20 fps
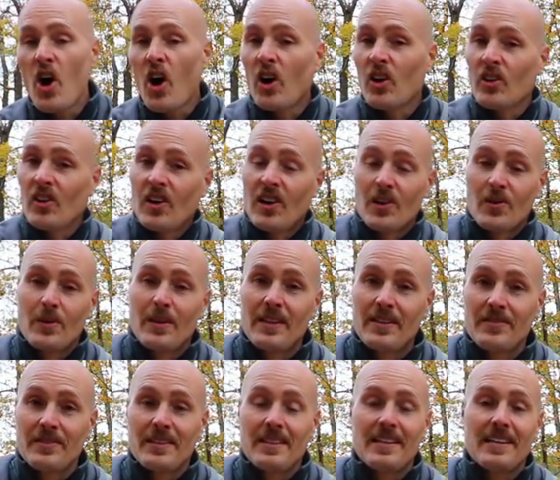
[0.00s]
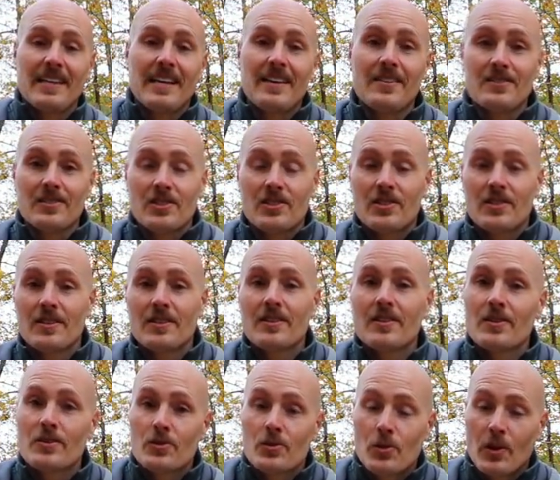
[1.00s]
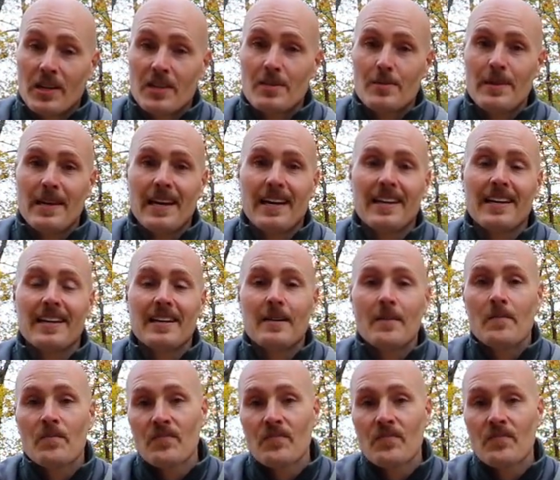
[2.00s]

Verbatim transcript: along with everything else. Trust me on it.